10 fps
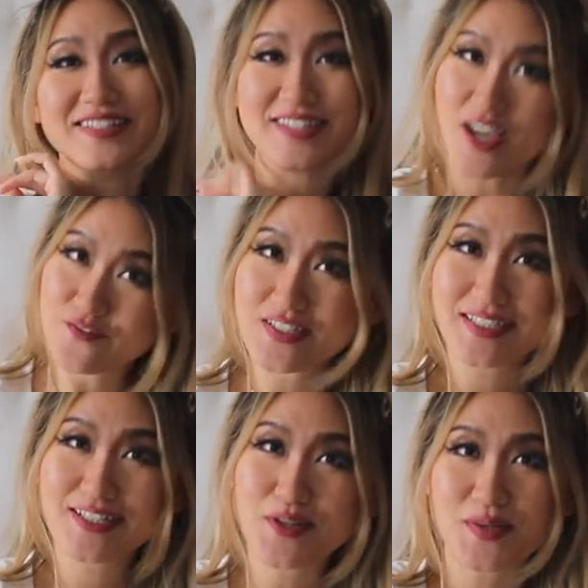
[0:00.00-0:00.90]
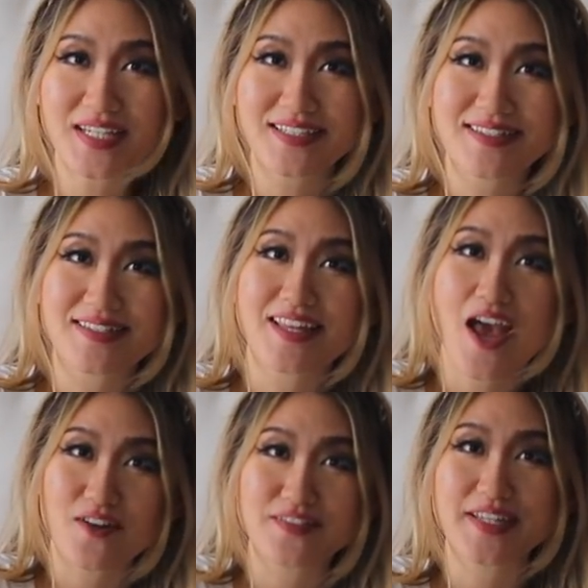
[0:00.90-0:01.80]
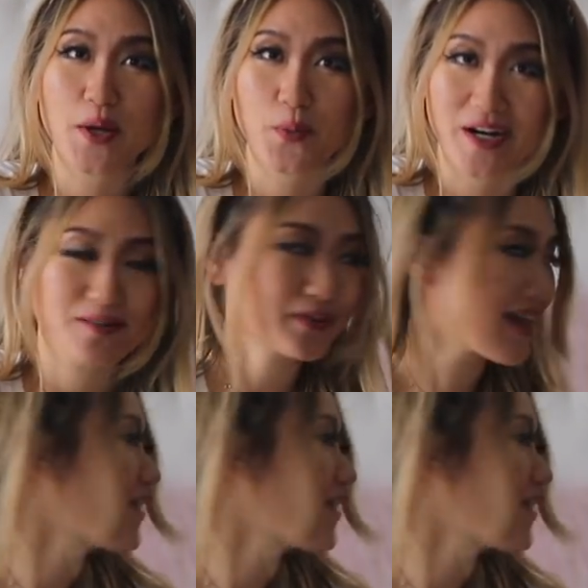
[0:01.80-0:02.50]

I definitely don't think this is an everyday wearable